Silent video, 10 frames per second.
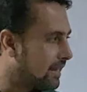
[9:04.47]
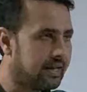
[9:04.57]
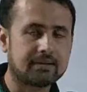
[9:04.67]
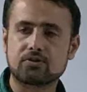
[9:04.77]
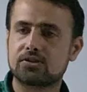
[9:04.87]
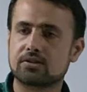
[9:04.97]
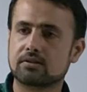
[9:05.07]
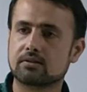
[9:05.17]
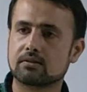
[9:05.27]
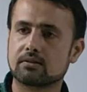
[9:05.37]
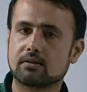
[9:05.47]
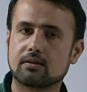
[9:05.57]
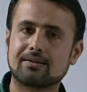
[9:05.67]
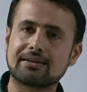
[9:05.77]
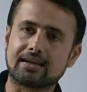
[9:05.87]
and
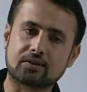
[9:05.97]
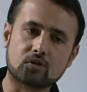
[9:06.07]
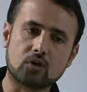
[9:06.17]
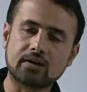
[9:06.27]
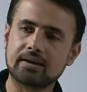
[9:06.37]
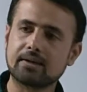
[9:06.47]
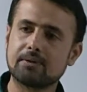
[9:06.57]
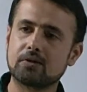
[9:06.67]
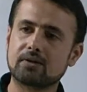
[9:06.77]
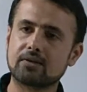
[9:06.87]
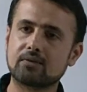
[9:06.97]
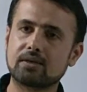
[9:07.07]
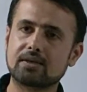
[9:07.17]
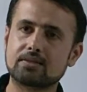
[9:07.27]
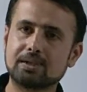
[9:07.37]
they are talking about
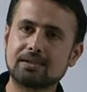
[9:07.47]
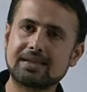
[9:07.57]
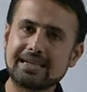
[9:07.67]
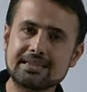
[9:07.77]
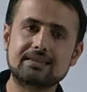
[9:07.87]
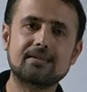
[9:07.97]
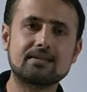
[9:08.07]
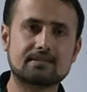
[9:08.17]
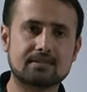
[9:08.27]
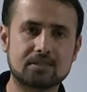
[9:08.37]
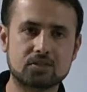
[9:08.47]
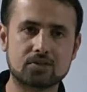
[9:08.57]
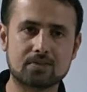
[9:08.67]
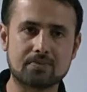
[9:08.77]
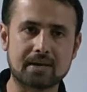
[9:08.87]
advertisement is considered to
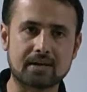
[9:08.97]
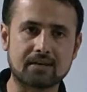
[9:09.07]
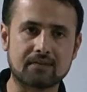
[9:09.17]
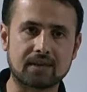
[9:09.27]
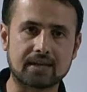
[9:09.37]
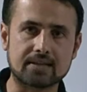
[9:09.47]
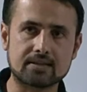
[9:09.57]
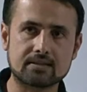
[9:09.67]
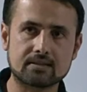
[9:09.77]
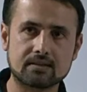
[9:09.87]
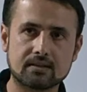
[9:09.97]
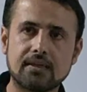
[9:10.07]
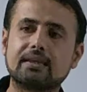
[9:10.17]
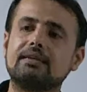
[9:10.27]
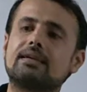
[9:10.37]
be pack of lies,
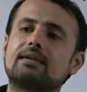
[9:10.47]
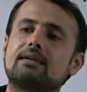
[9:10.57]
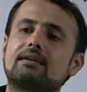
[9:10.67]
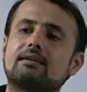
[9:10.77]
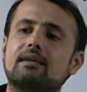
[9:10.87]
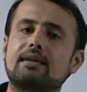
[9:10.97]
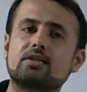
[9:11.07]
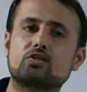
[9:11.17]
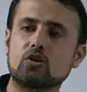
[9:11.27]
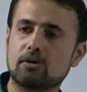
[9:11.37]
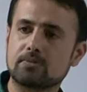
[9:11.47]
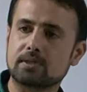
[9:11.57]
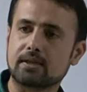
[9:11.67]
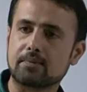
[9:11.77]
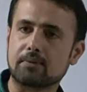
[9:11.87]
yet it creates jobs
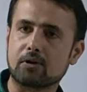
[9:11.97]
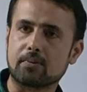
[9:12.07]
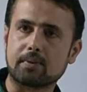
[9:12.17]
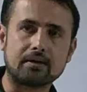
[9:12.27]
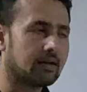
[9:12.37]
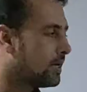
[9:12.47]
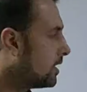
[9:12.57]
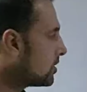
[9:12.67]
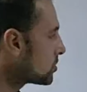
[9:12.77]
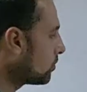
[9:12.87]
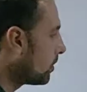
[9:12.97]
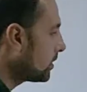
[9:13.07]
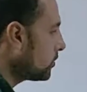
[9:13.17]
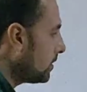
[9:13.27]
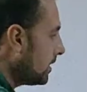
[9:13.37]
and employment. So
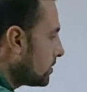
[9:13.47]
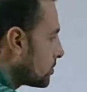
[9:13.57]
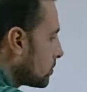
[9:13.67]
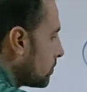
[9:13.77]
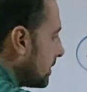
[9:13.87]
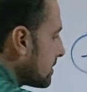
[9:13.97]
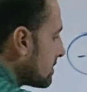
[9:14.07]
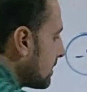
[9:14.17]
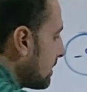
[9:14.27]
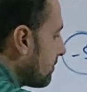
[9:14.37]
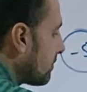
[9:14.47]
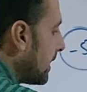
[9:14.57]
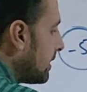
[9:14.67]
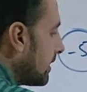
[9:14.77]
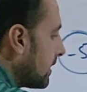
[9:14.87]
what you need to do, instead of
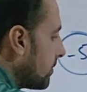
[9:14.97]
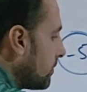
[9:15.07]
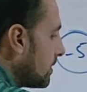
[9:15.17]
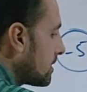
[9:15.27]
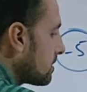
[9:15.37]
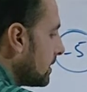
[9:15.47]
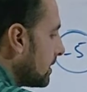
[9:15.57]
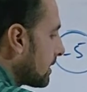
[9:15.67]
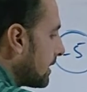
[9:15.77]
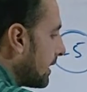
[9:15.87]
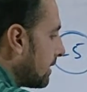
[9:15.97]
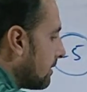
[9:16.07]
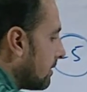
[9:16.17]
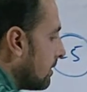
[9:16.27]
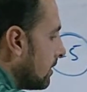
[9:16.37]
writing advertisement
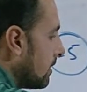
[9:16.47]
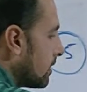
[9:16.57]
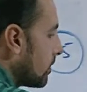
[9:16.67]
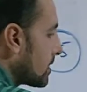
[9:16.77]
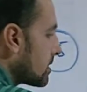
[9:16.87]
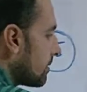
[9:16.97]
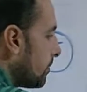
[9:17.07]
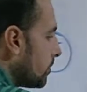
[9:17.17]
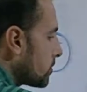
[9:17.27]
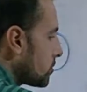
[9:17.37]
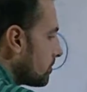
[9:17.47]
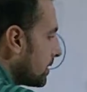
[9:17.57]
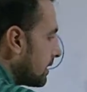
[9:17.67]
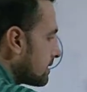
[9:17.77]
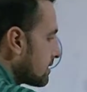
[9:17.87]
again, you are supposed to
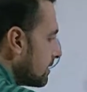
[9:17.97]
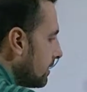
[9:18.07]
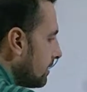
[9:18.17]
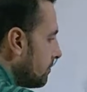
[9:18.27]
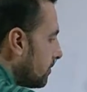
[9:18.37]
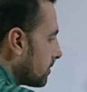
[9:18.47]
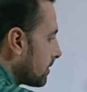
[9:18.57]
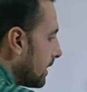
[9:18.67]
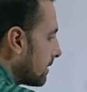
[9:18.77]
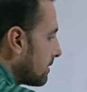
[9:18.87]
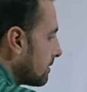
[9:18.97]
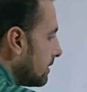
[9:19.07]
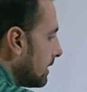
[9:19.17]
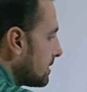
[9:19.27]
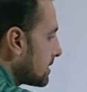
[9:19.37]
bring a synonym for that.
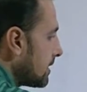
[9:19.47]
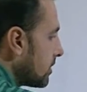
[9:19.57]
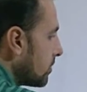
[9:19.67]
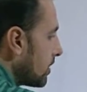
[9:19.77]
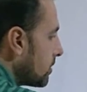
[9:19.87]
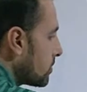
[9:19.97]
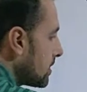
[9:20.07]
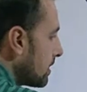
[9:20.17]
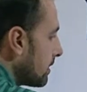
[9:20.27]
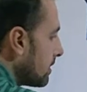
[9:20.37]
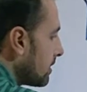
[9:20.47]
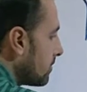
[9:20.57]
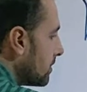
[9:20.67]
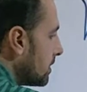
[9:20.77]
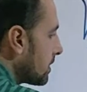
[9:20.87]
Let's say you are using here the
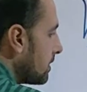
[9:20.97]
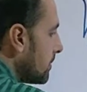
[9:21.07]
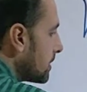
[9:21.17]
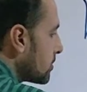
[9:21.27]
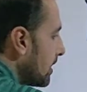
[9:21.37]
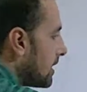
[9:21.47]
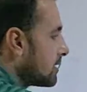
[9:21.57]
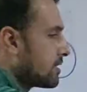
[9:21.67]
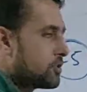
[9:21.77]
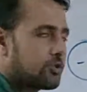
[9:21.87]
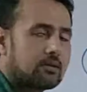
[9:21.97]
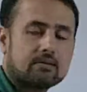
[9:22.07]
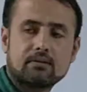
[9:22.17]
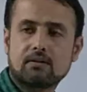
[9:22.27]
word commercialization.